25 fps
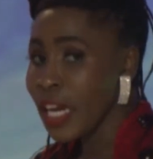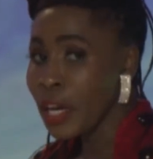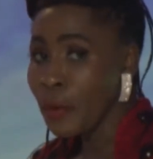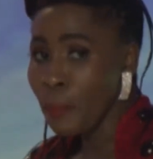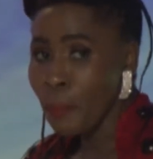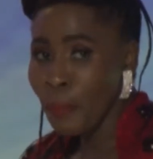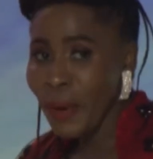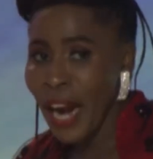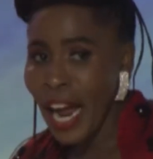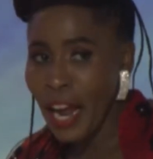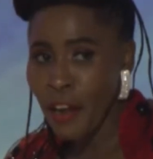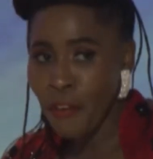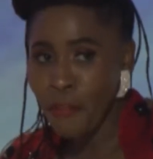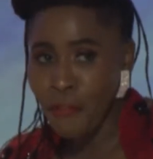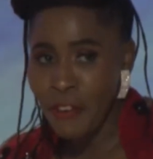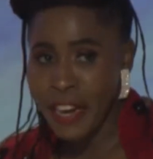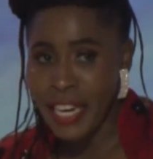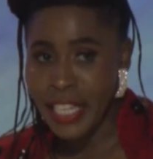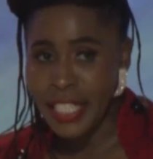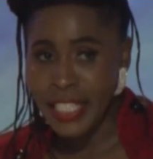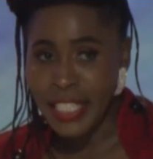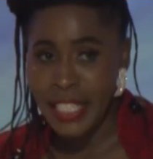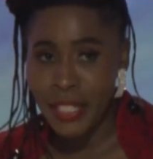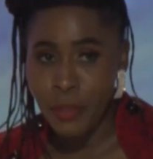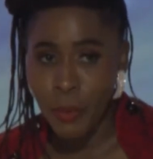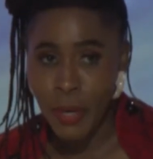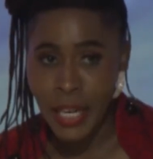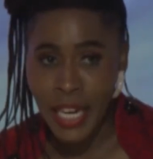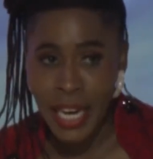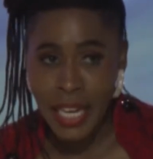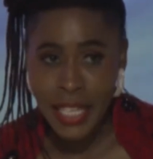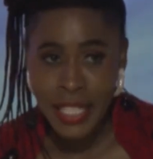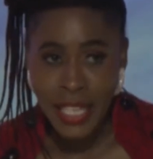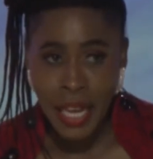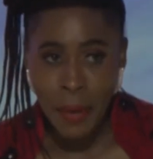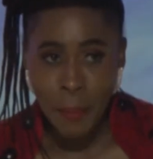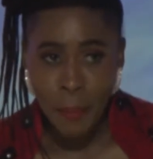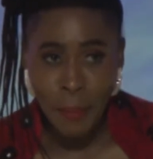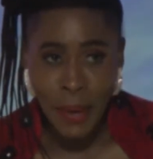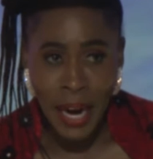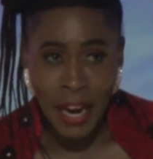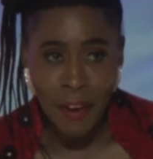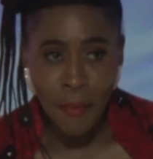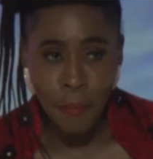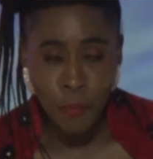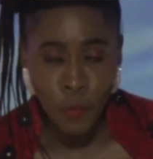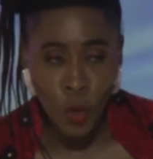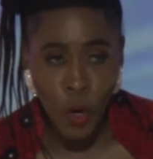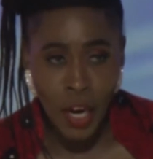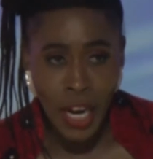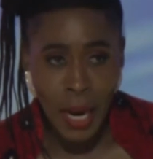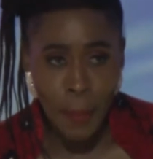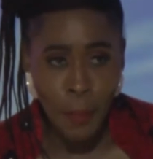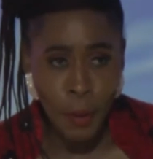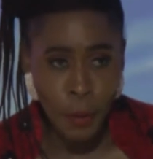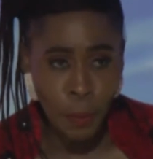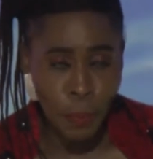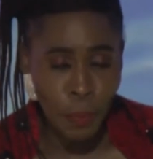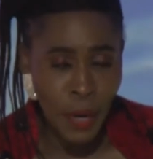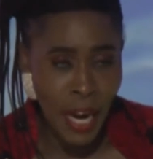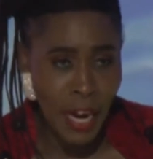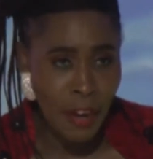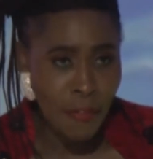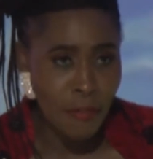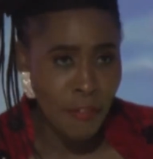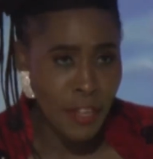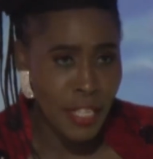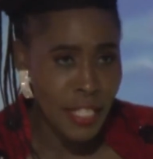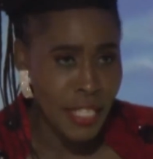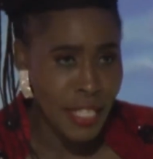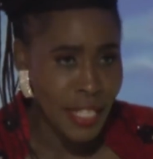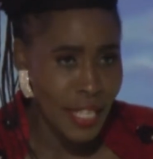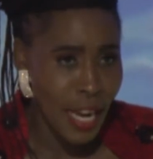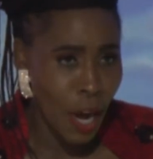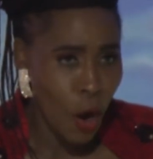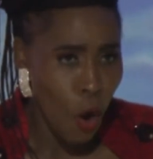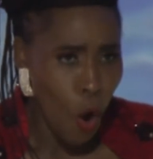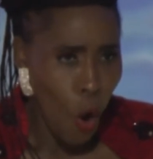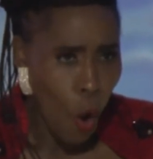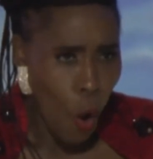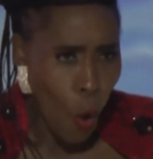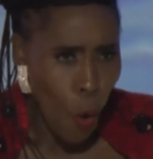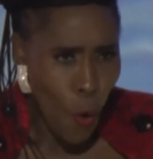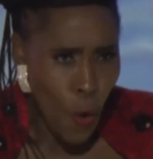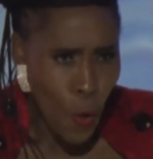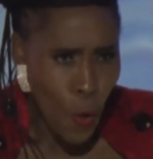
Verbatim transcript: In private, when I say private, I'm talking about privacy now.